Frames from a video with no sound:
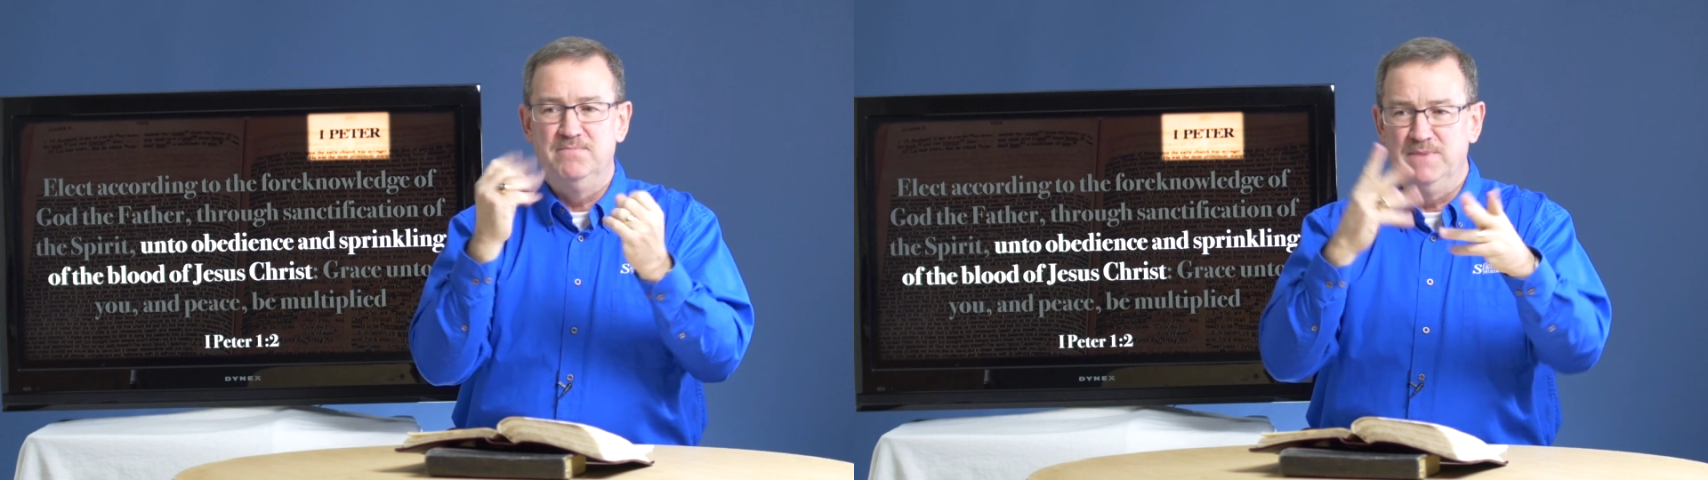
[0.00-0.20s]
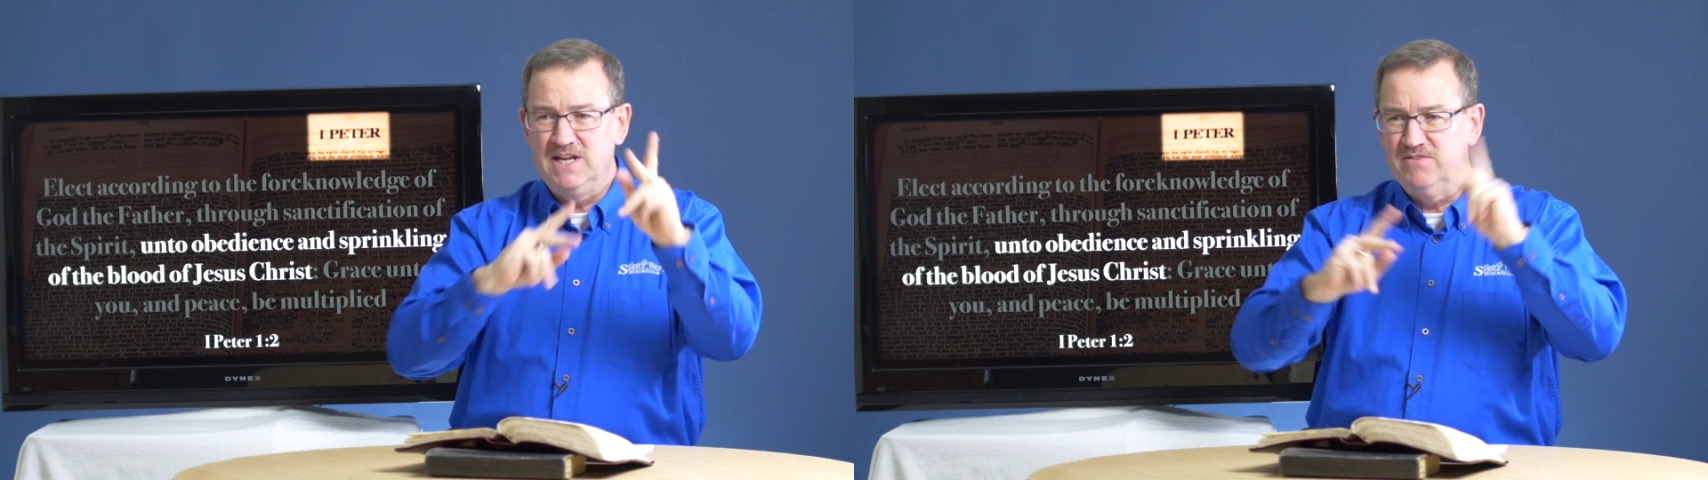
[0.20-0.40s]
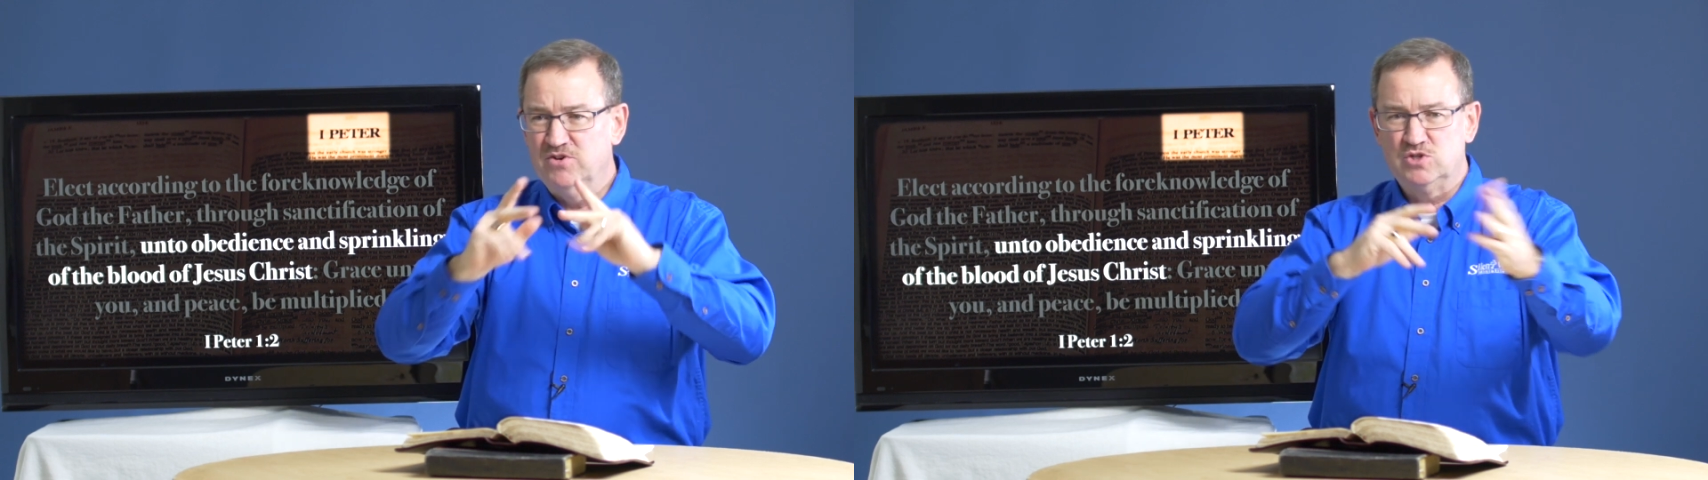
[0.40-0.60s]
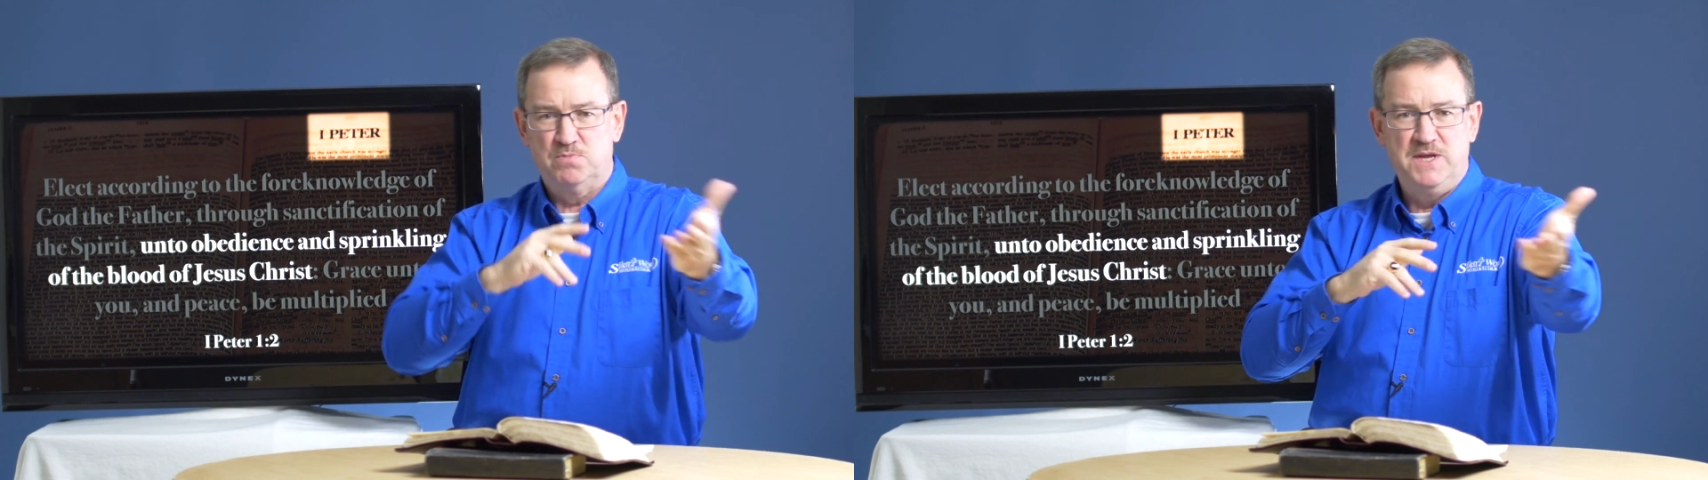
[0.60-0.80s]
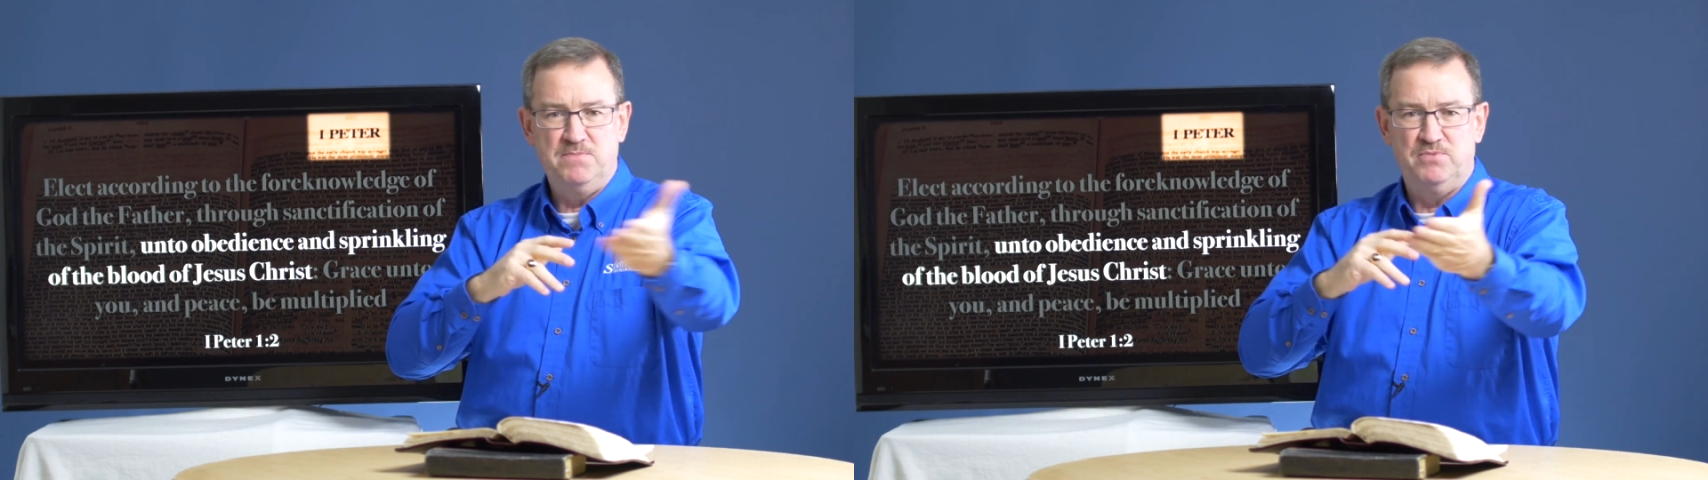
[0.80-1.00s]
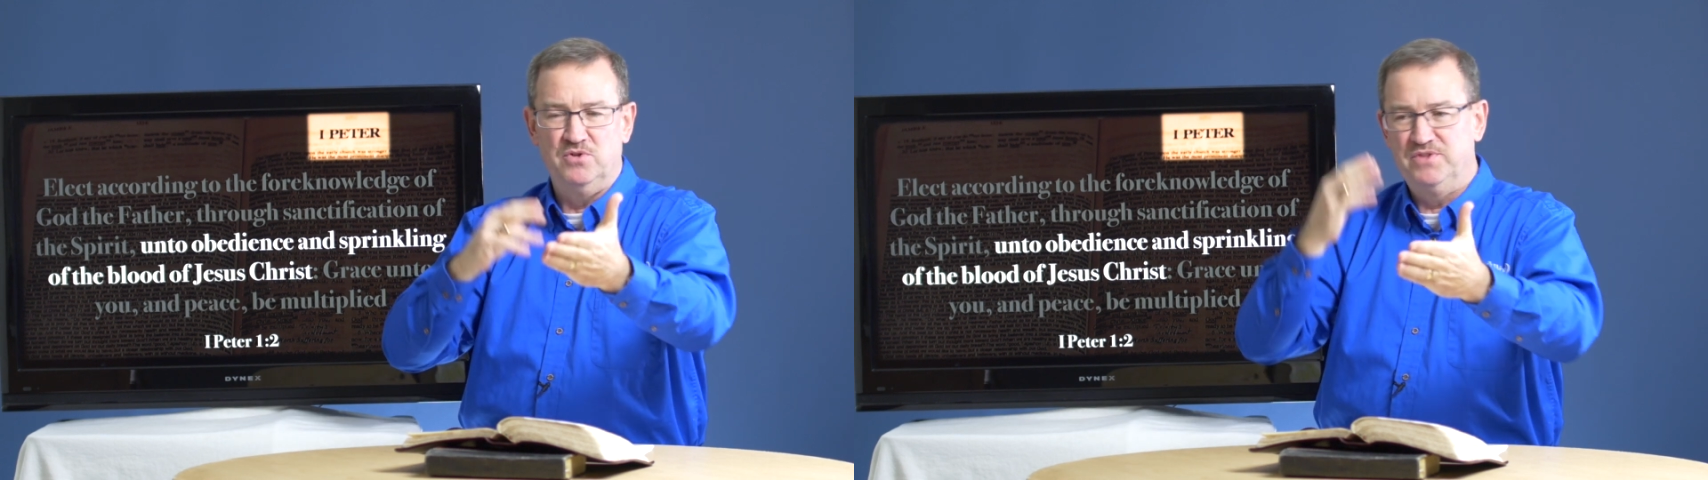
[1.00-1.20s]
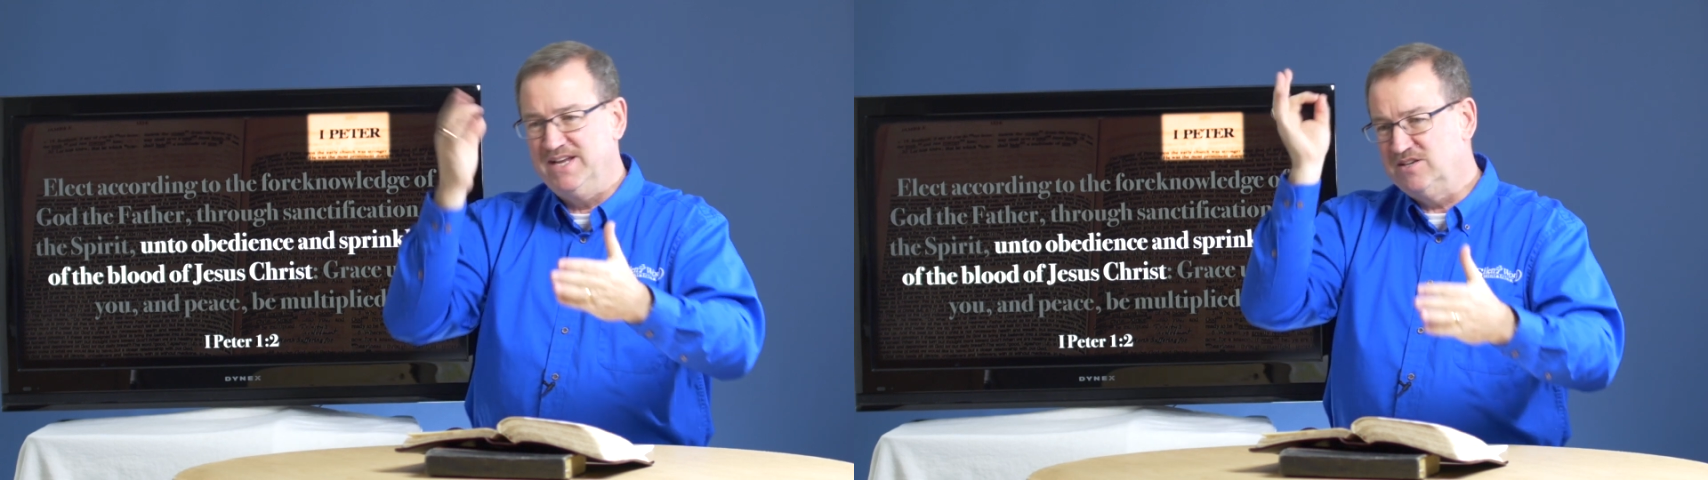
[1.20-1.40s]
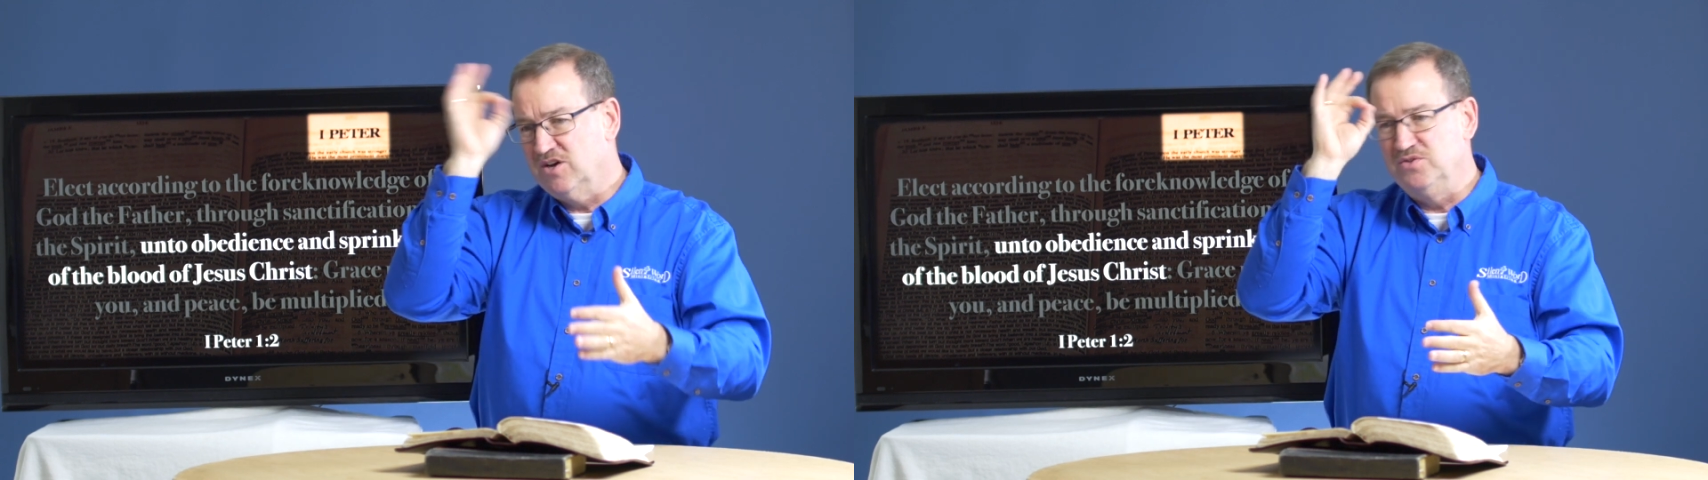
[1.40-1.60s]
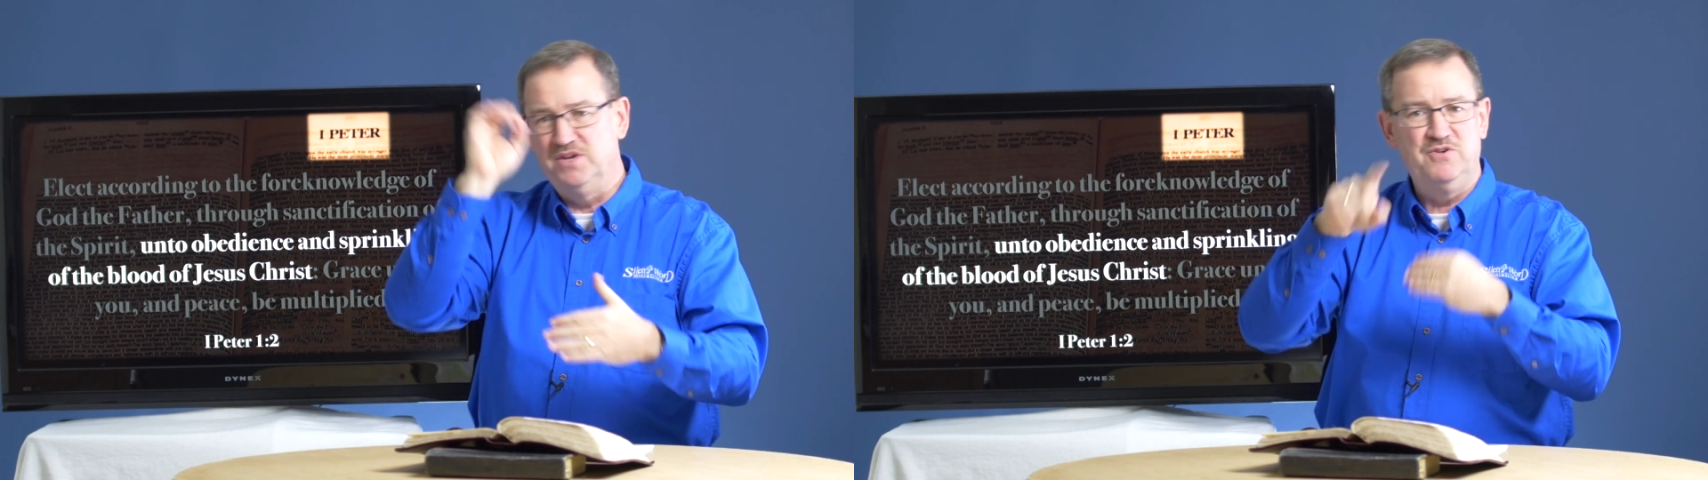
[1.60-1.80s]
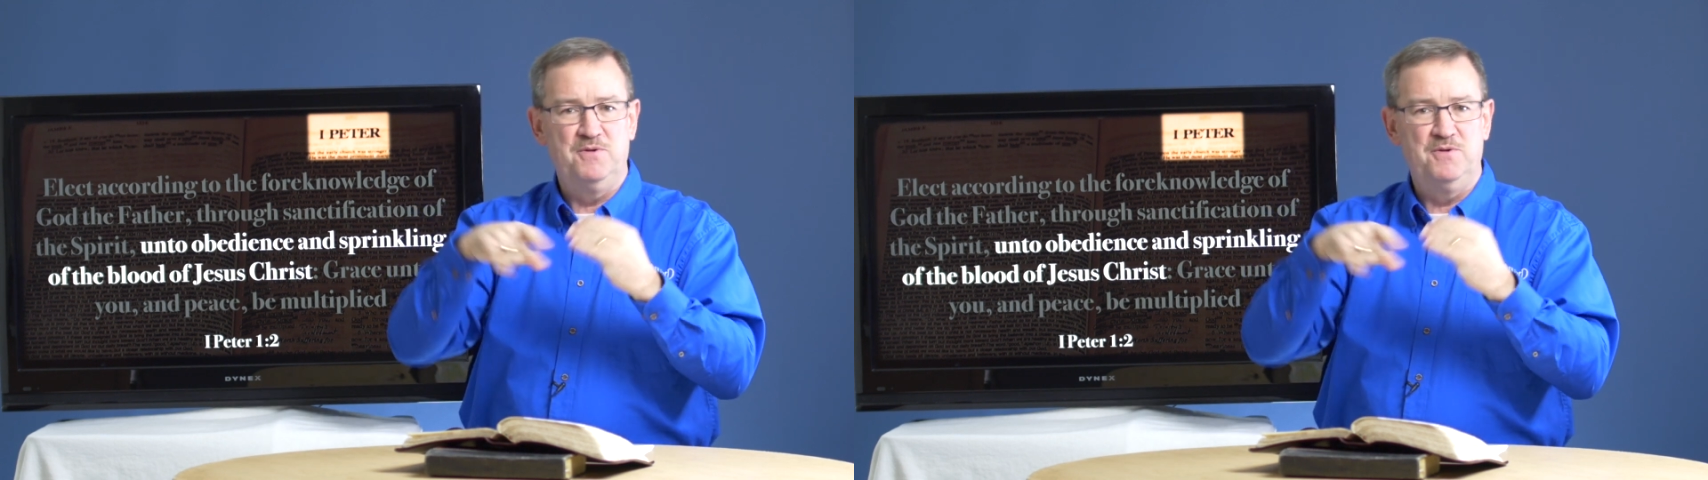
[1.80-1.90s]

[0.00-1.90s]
many of those people, they don't know